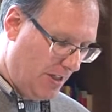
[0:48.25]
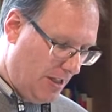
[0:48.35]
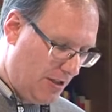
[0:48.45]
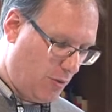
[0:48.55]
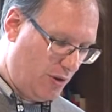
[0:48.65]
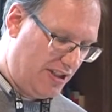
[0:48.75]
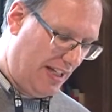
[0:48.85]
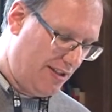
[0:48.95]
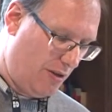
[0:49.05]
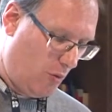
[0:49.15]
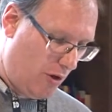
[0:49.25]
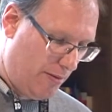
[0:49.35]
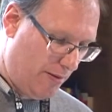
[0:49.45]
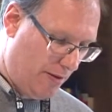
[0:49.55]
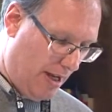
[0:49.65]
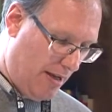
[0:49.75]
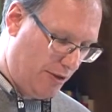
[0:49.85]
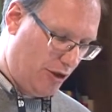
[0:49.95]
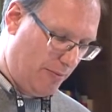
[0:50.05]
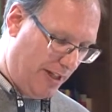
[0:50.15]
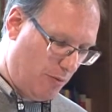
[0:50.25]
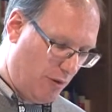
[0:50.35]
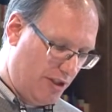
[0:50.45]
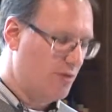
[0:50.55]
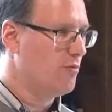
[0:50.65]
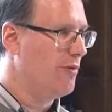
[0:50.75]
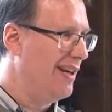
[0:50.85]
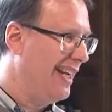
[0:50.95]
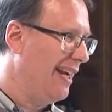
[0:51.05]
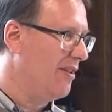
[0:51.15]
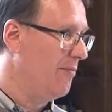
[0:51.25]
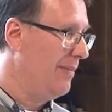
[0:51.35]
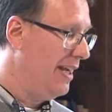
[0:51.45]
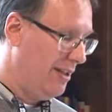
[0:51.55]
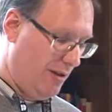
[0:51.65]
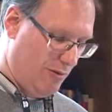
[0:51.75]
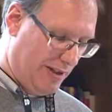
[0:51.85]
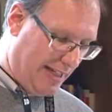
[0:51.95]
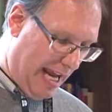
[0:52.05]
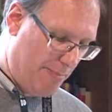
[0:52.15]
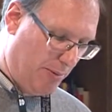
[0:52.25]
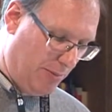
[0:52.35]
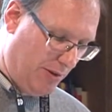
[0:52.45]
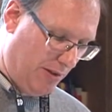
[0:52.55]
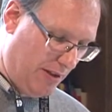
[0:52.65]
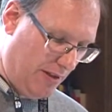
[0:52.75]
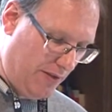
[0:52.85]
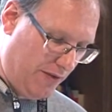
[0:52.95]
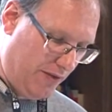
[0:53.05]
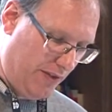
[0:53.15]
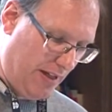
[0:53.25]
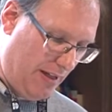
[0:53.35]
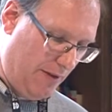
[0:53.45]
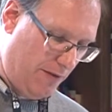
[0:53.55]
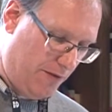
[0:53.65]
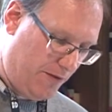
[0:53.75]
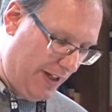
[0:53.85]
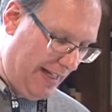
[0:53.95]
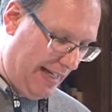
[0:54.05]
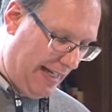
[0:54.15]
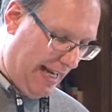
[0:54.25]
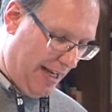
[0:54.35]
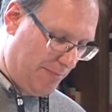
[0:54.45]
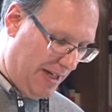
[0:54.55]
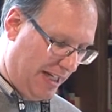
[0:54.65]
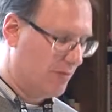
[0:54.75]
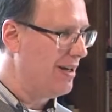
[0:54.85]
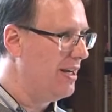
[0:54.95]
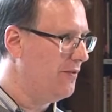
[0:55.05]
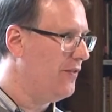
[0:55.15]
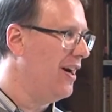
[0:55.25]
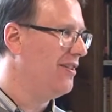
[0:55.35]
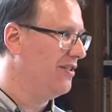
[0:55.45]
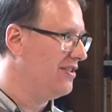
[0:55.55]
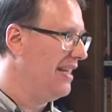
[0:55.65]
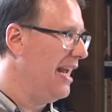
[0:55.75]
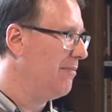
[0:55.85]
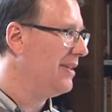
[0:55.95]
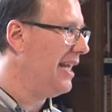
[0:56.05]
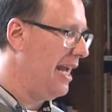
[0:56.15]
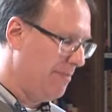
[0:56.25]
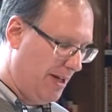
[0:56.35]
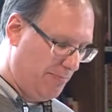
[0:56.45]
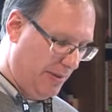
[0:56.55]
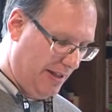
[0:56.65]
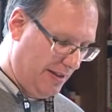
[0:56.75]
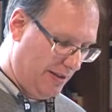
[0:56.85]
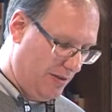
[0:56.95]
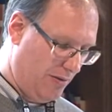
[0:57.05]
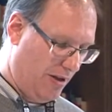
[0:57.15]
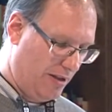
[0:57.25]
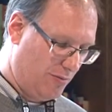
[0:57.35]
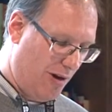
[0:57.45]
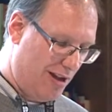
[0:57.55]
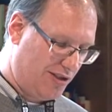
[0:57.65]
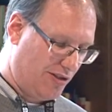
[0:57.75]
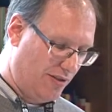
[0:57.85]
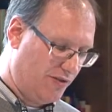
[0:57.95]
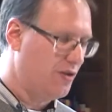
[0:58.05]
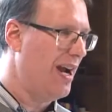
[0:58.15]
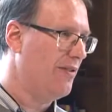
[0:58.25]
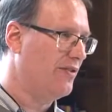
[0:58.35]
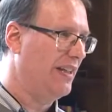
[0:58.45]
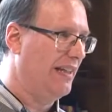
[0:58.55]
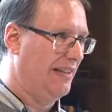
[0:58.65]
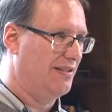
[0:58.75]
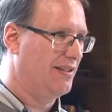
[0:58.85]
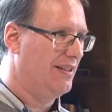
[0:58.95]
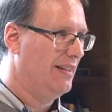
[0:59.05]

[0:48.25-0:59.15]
And towards the end of the war, uh, Germany was running out of men who were capable of uh, fighting, and my grandfather's name came up in the, on the roster of draftees.